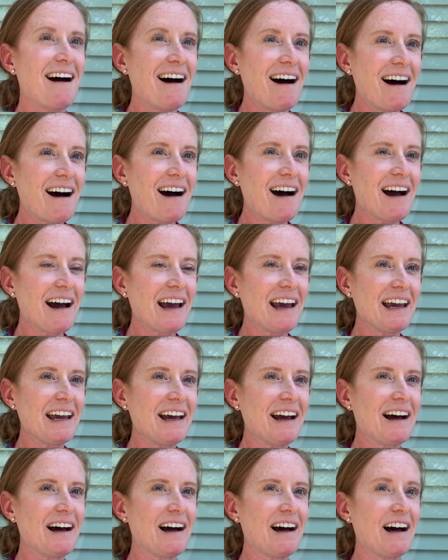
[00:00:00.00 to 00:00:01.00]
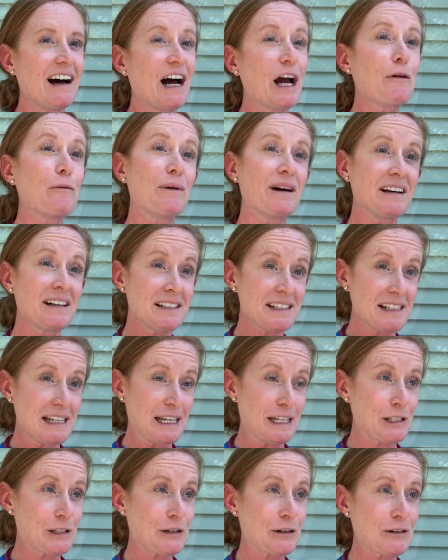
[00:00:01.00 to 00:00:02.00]
I, uh, I went into
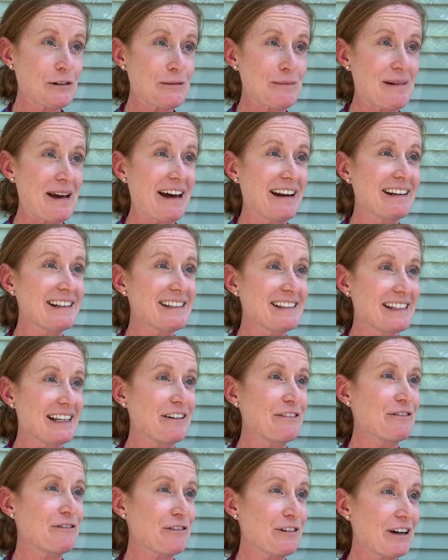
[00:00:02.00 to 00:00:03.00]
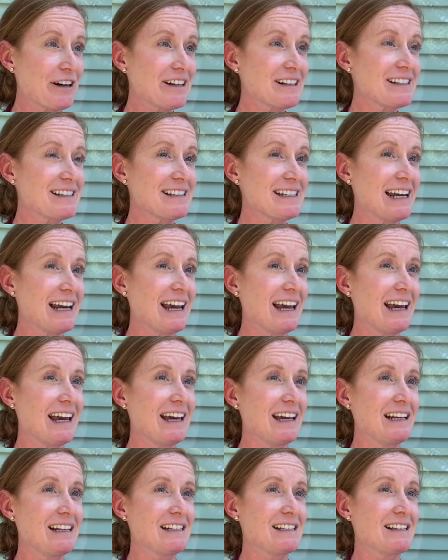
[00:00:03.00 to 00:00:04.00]
internal medicine first
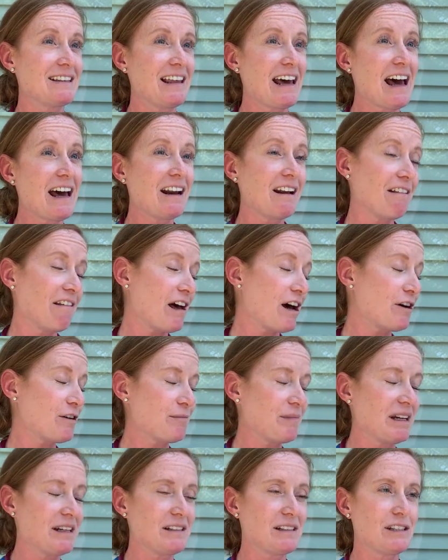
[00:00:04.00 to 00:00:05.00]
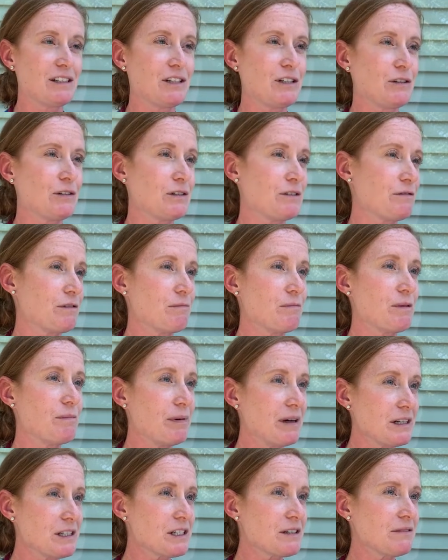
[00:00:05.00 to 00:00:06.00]
and that allowed me to choose from a
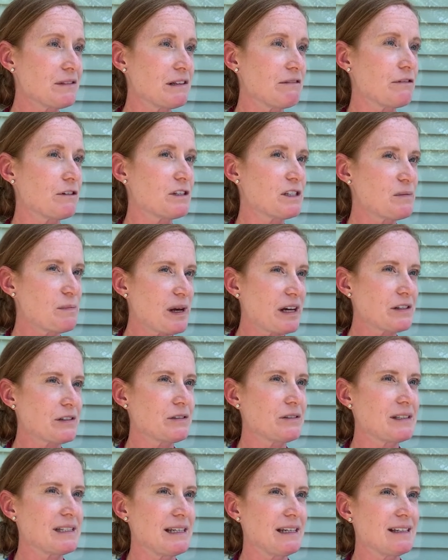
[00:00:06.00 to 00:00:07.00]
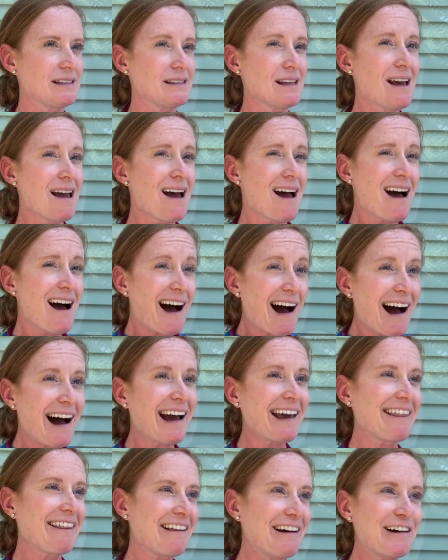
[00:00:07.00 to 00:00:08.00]
bunch of different specialties.
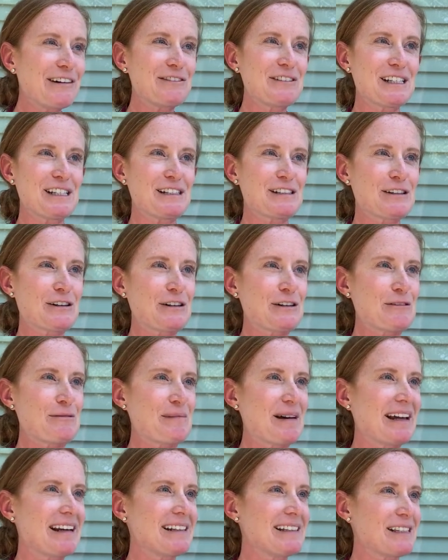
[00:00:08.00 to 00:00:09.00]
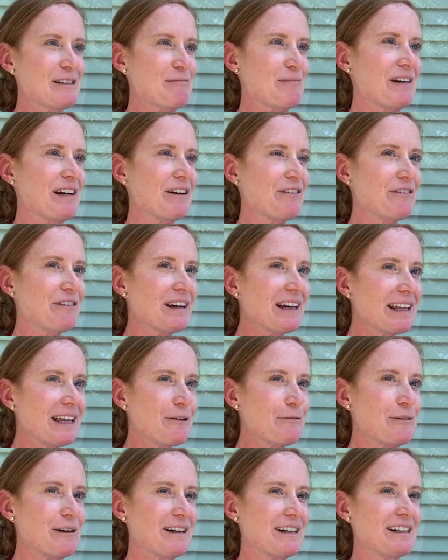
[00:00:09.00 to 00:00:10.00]
I loved internal medicine, but I really
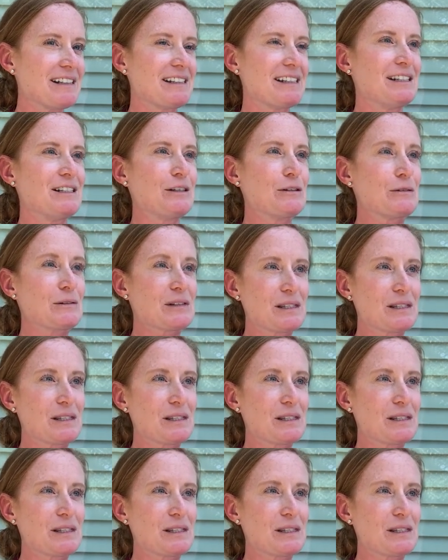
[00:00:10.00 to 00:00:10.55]
wanted to do